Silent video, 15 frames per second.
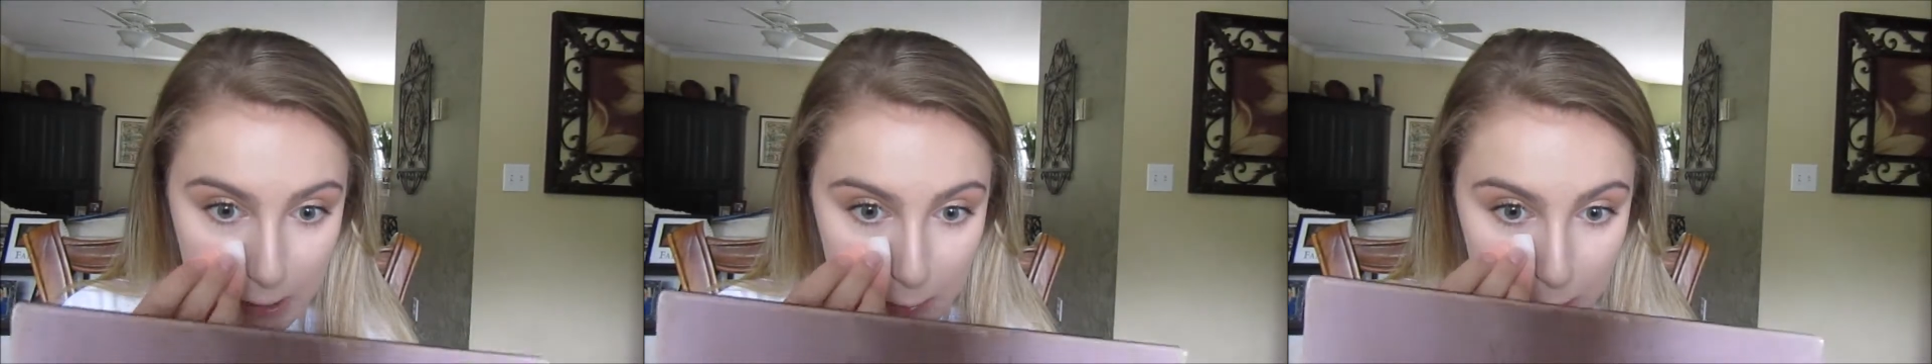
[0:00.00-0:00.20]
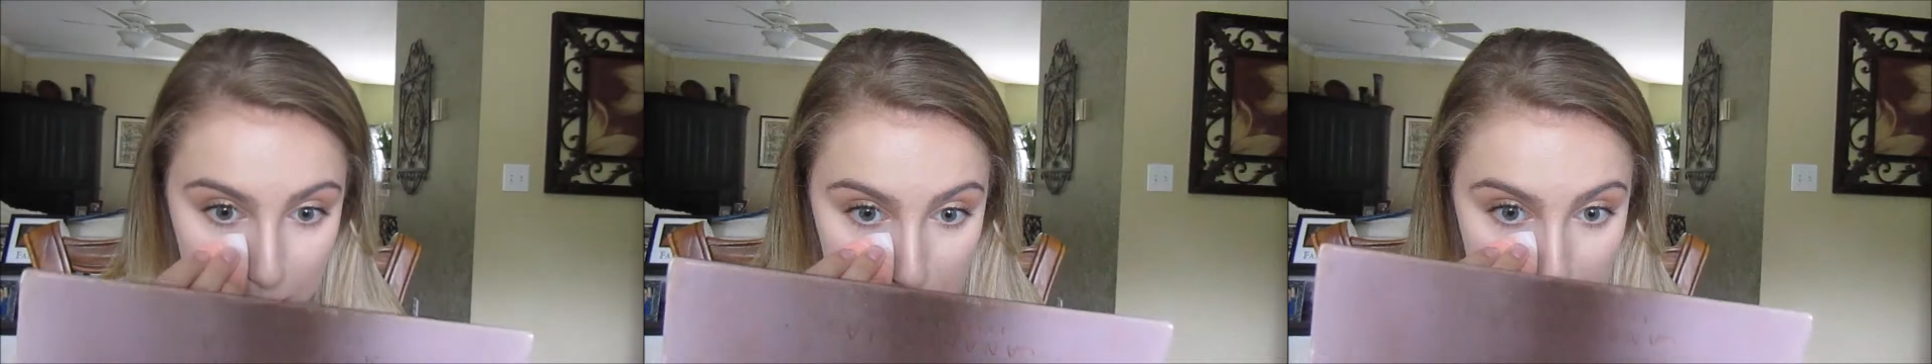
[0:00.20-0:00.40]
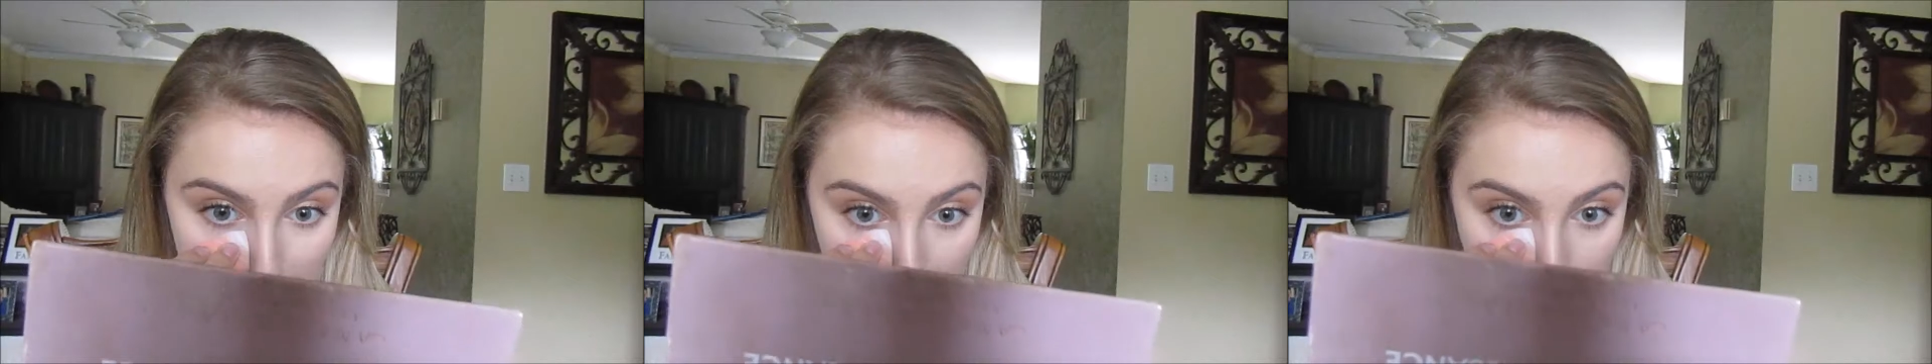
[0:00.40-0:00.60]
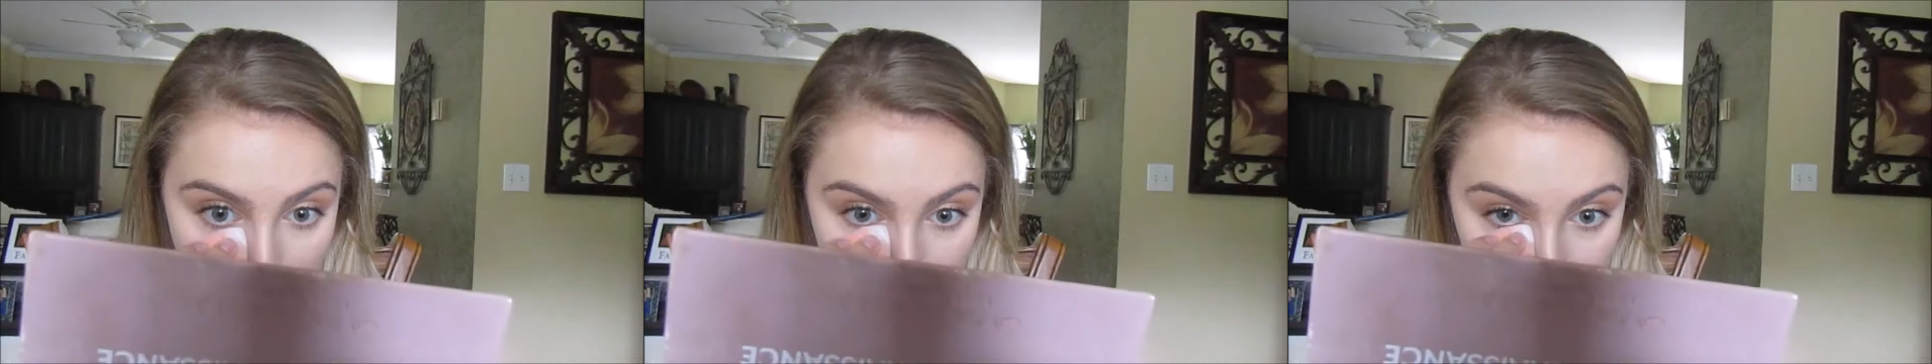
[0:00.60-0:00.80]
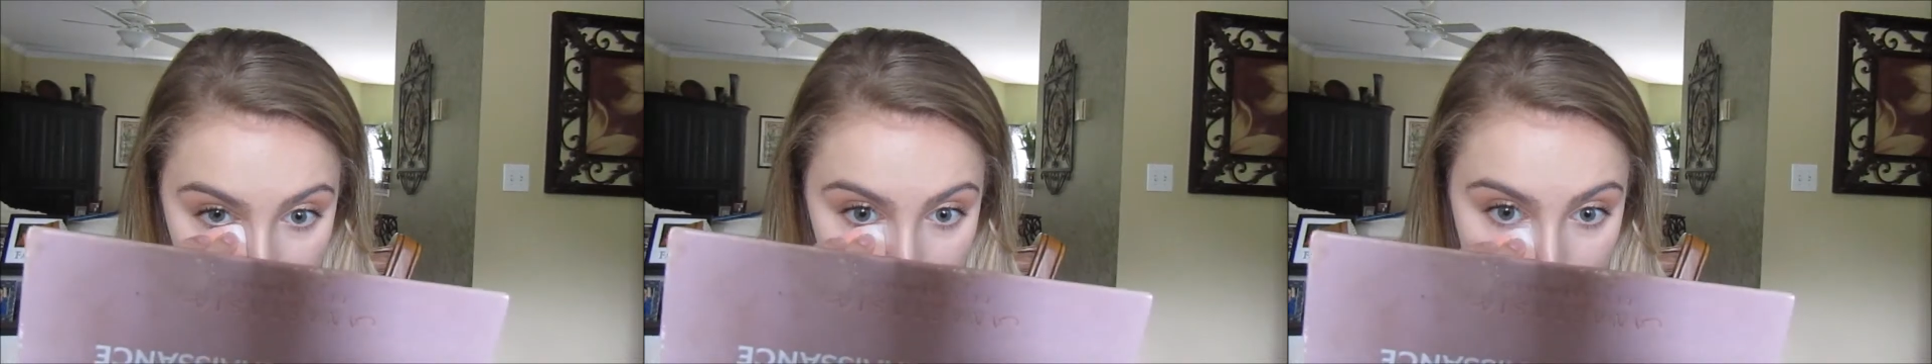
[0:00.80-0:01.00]
Neutral Set
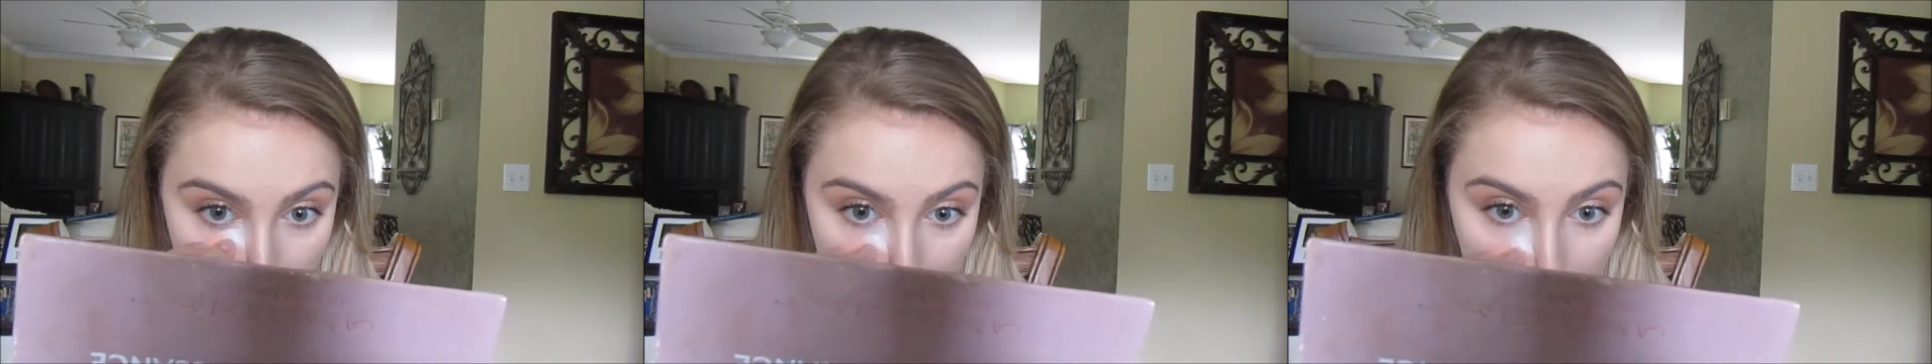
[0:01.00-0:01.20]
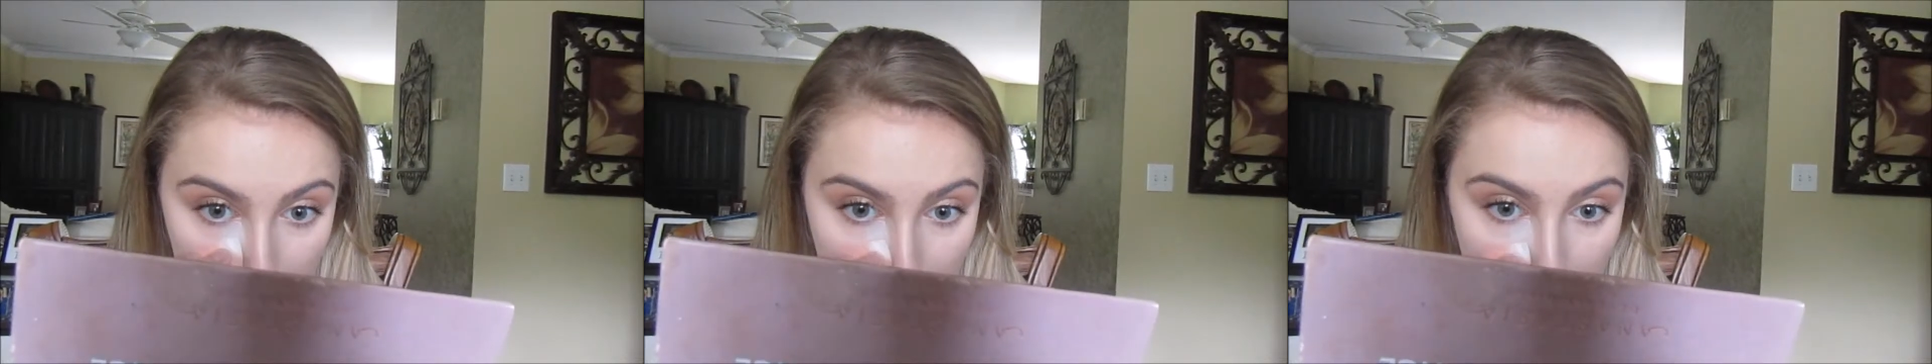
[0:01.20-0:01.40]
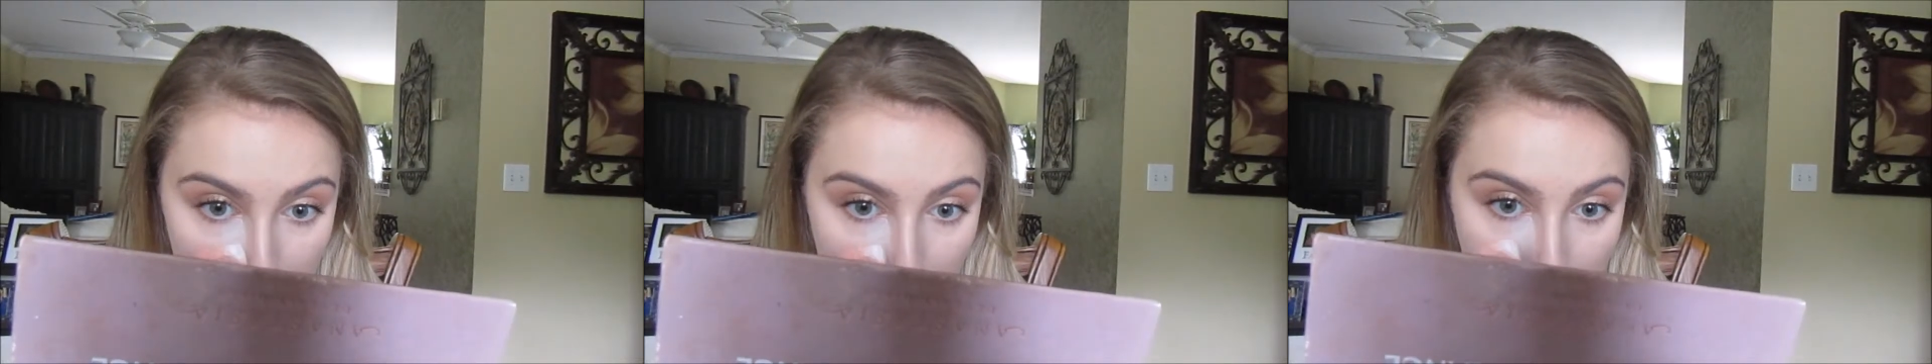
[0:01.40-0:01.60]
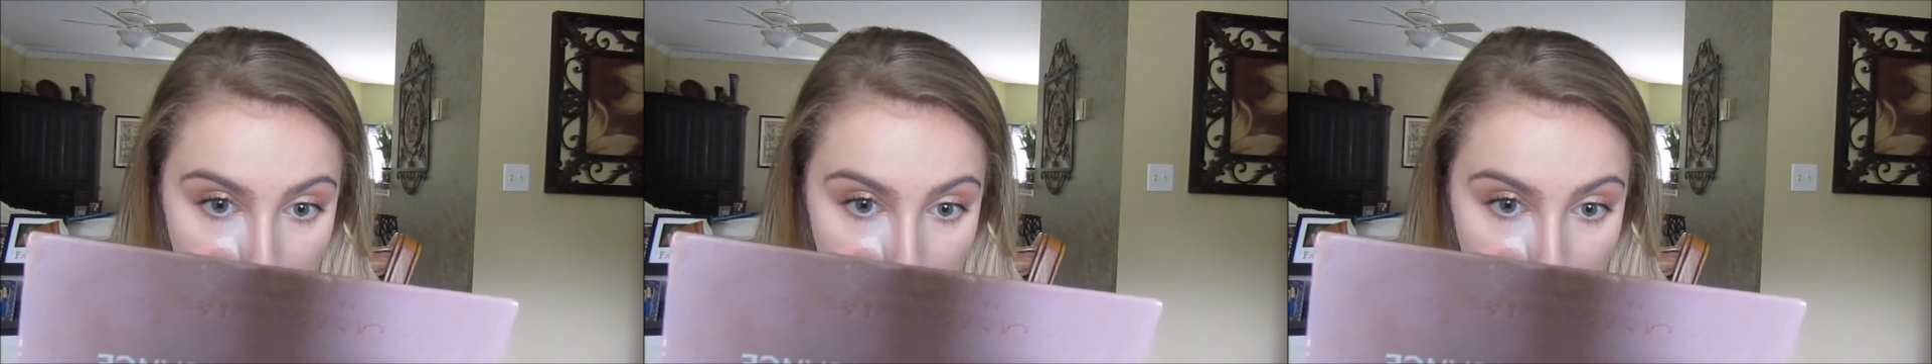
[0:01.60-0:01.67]
Colorless Powder,